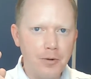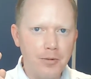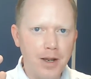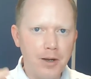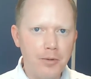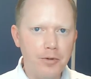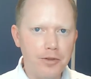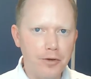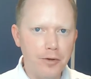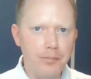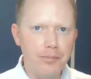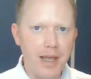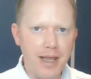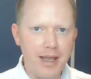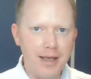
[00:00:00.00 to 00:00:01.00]
right, with your
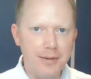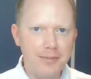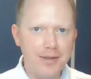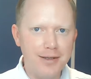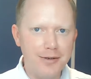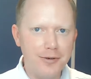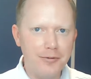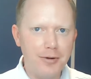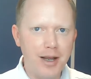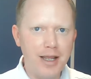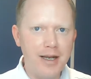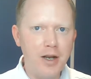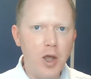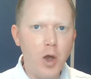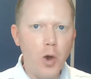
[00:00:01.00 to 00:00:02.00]
BAM,
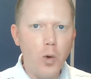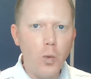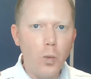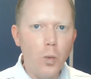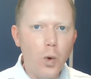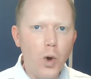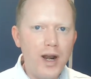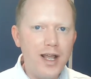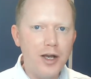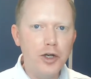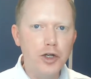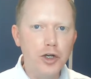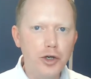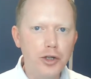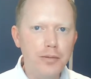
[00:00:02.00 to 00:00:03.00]
right, what a
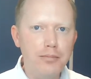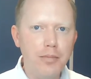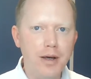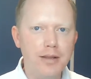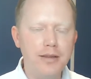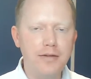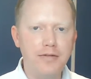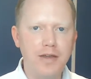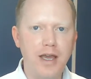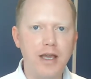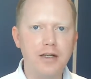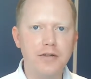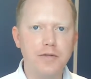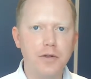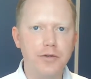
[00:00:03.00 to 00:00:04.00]
good month of
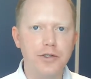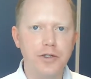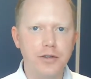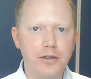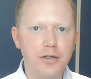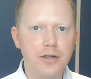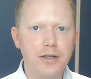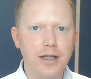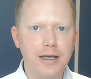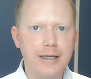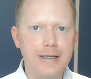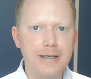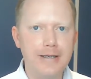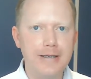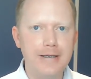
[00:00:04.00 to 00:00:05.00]
cash flow should look
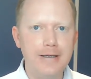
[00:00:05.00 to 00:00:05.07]
like,